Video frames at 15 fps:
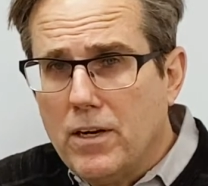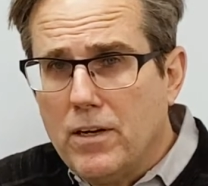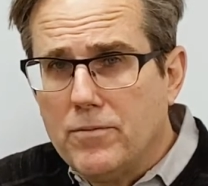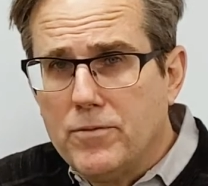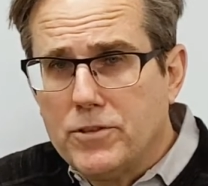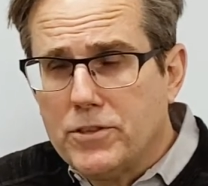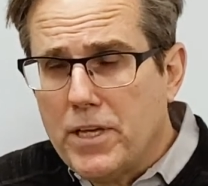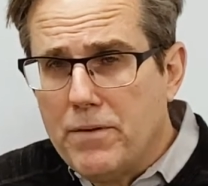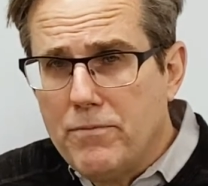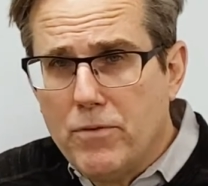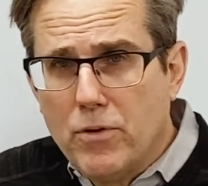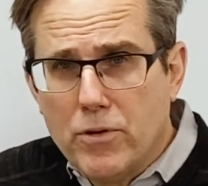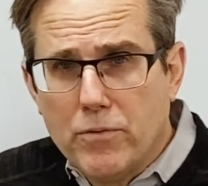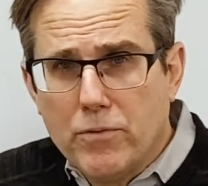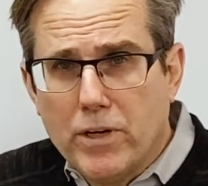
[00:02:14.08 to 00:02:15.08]
the same
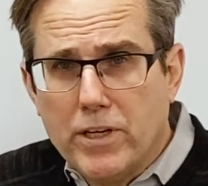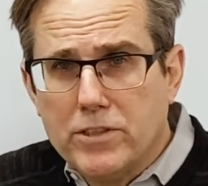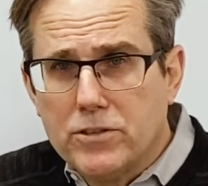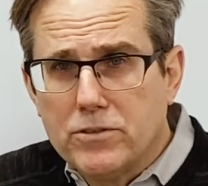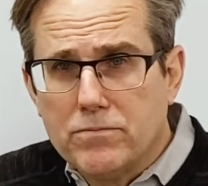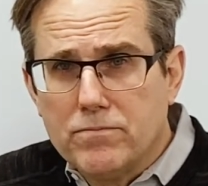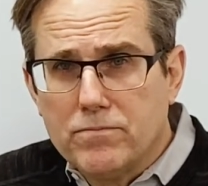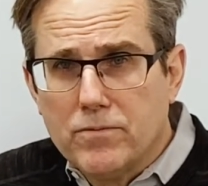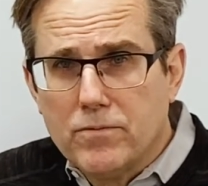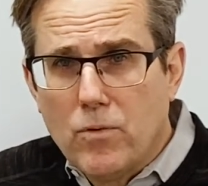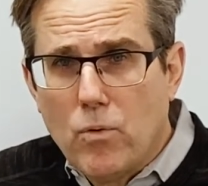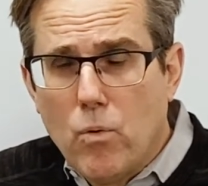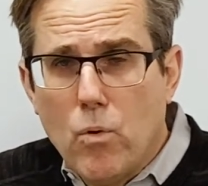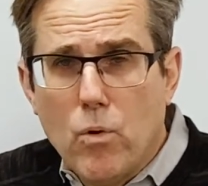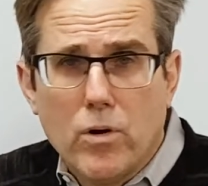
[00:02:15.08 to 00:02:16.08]
voting rights
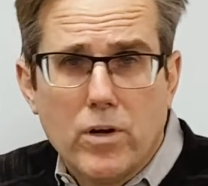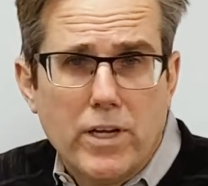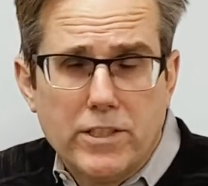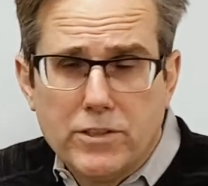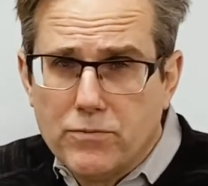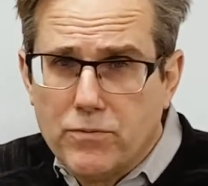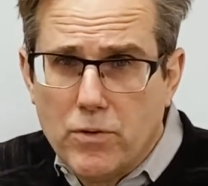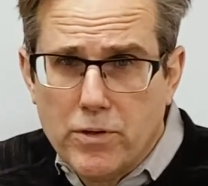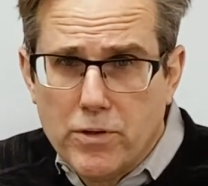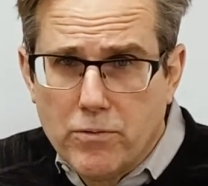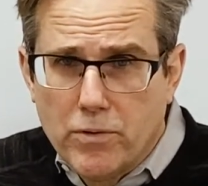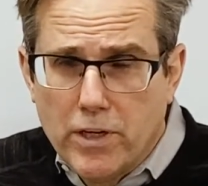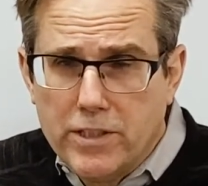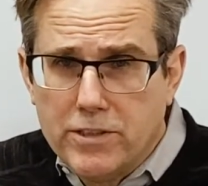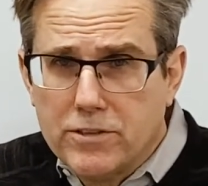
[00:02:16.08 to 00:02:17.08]
or less voting
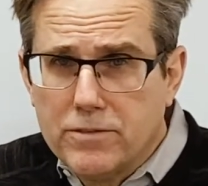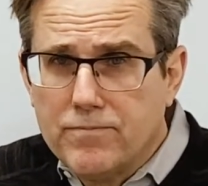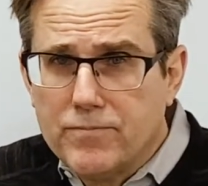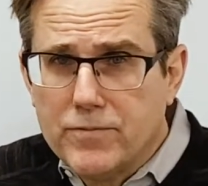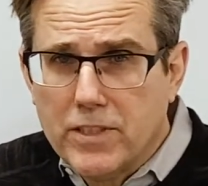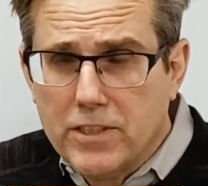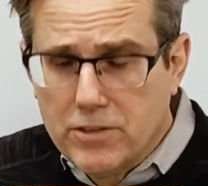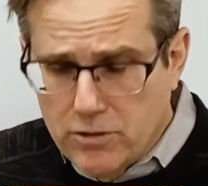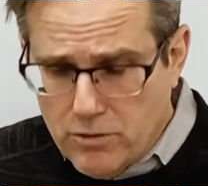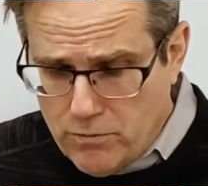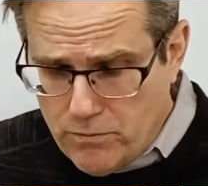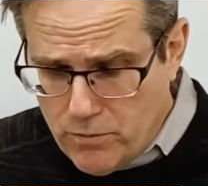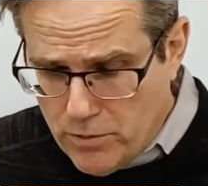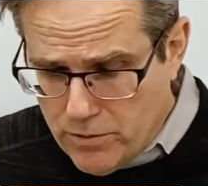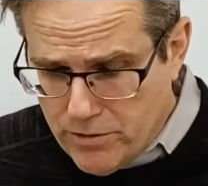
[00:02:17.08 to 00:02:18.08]
rights, and so
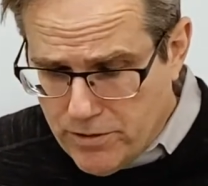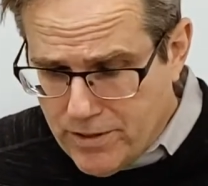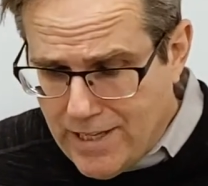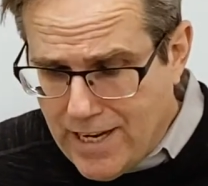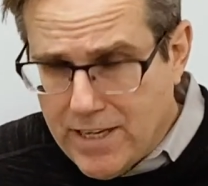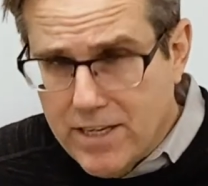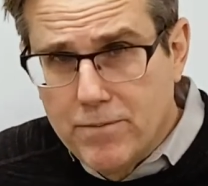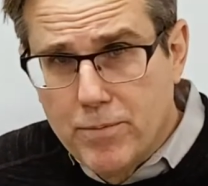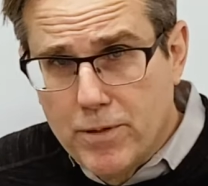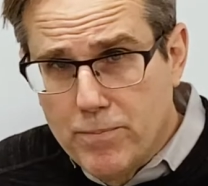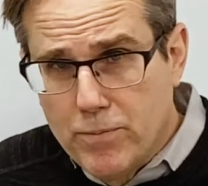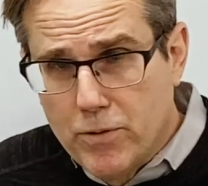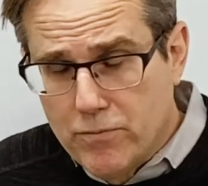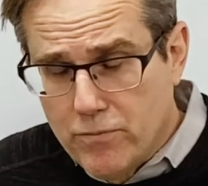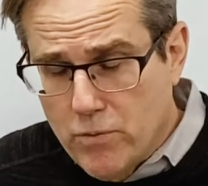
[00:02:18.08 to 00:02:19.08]
forth. That could be
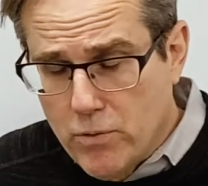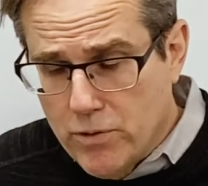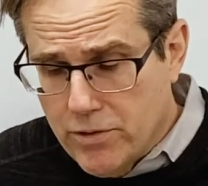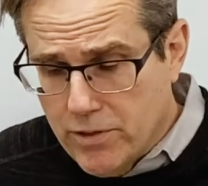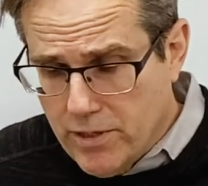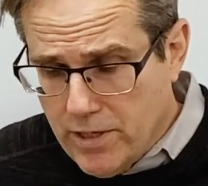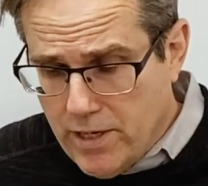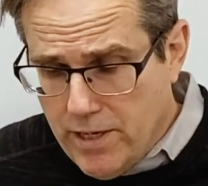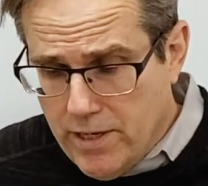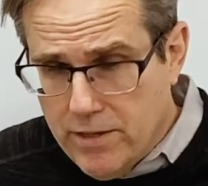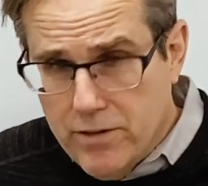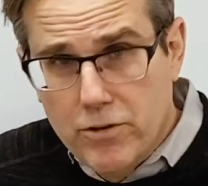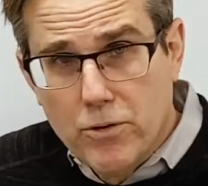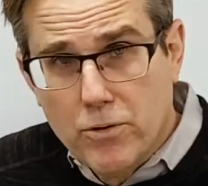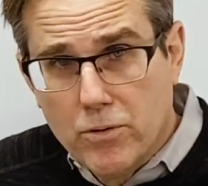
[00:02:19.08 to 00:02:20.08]
put forth in
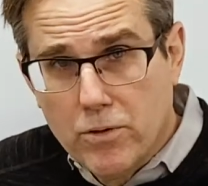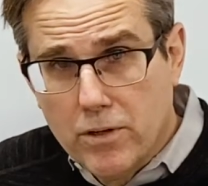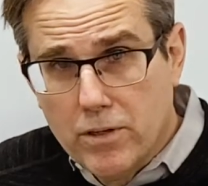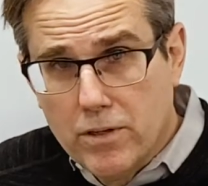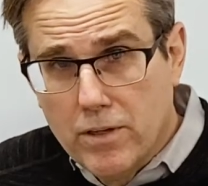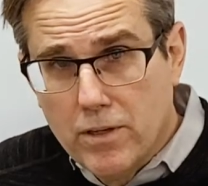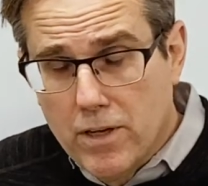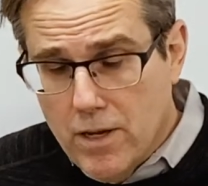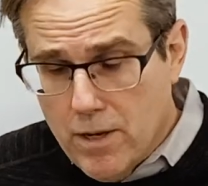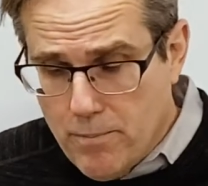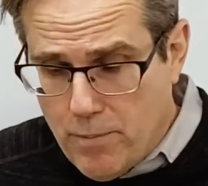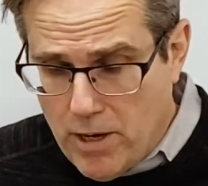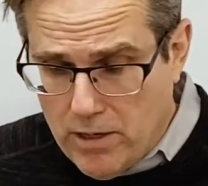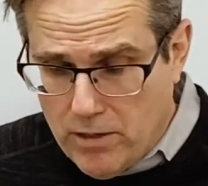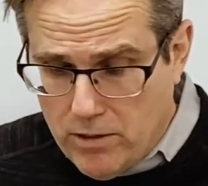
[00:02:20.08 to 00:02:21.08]
your
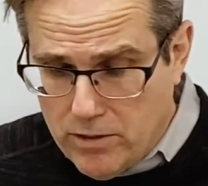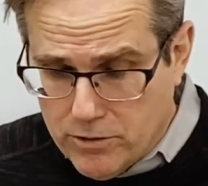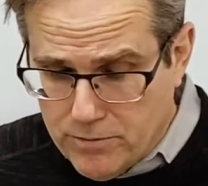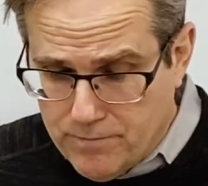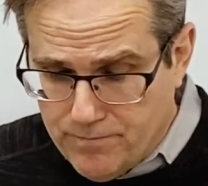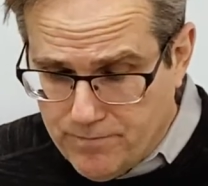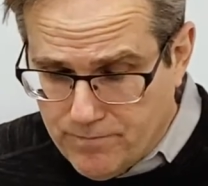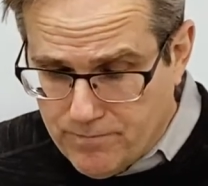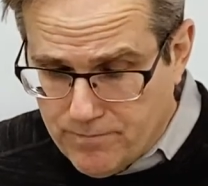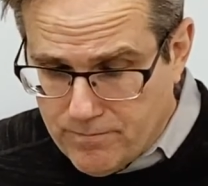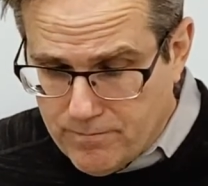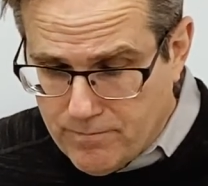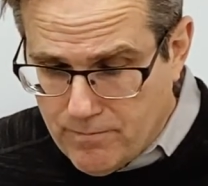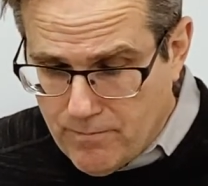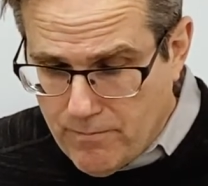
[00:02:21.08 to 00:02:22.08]
bylaws.
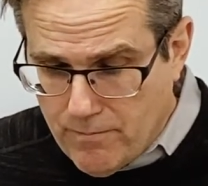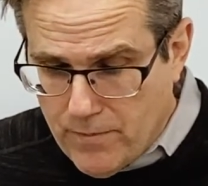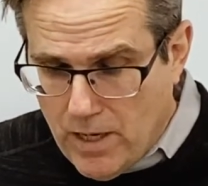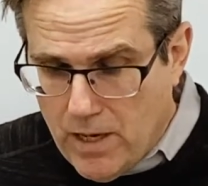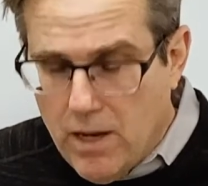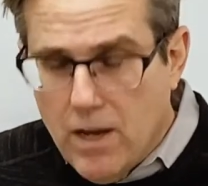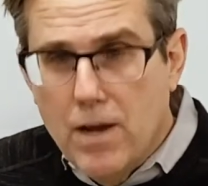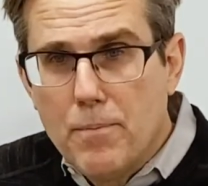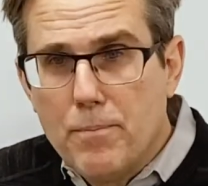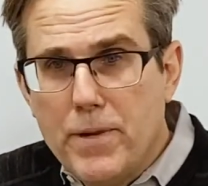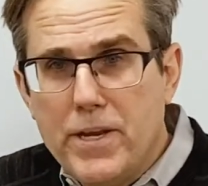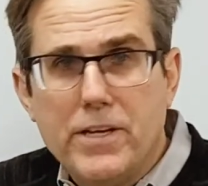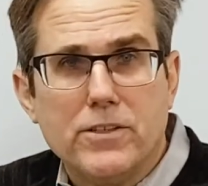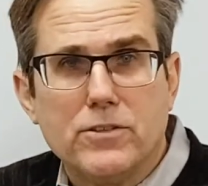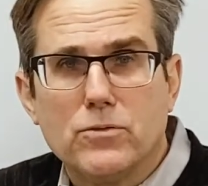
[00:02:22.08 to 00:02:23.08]

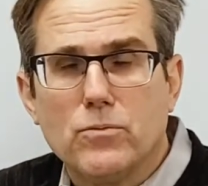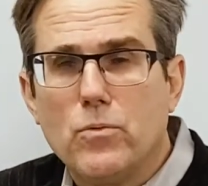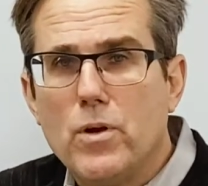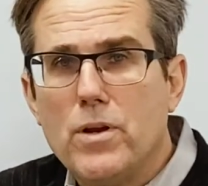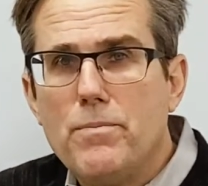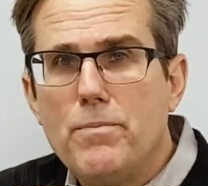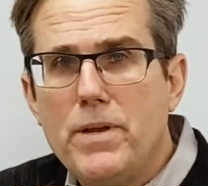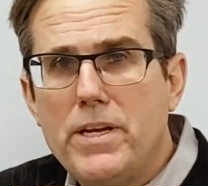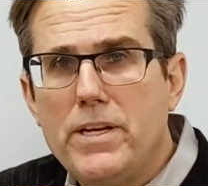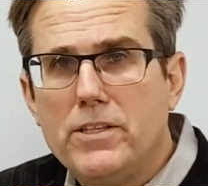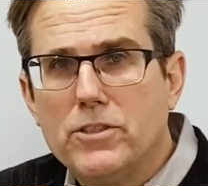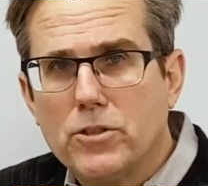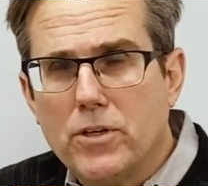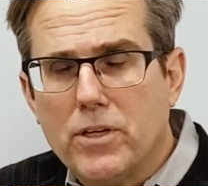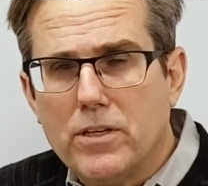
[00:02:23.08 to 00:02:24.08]
Meetings, when meetings
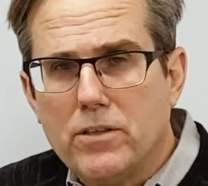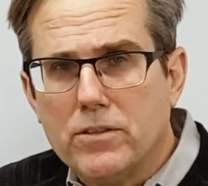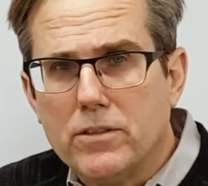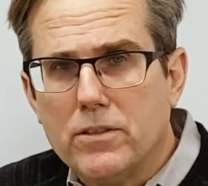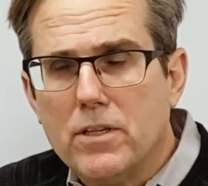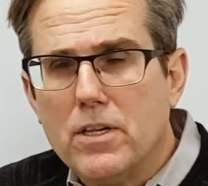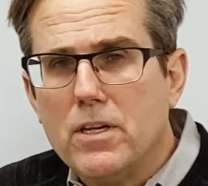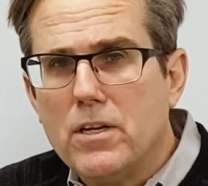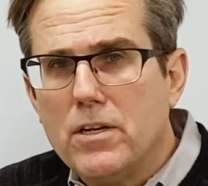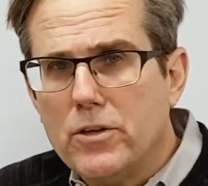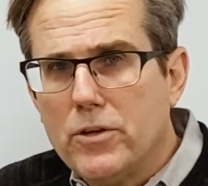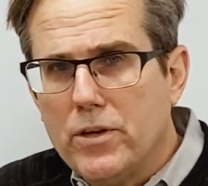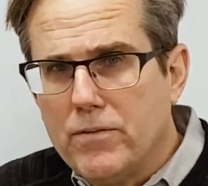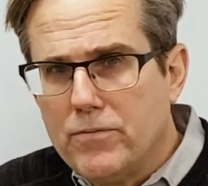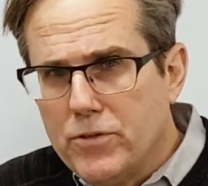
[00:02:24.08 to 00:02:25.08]
are held.
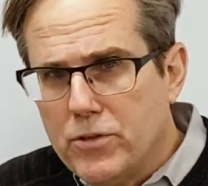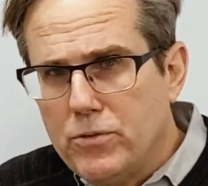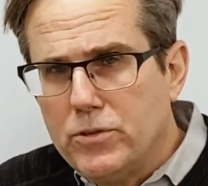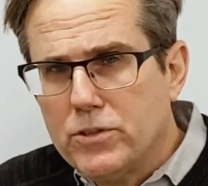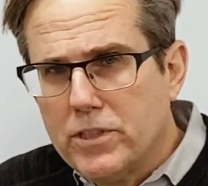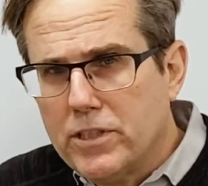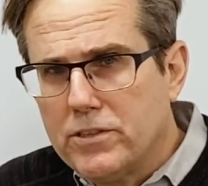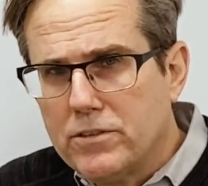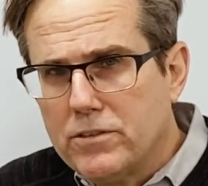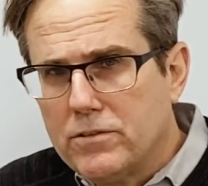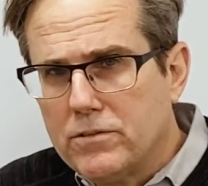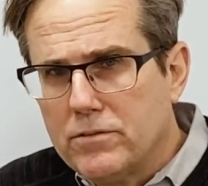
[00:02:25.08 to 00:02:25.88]
You have two sets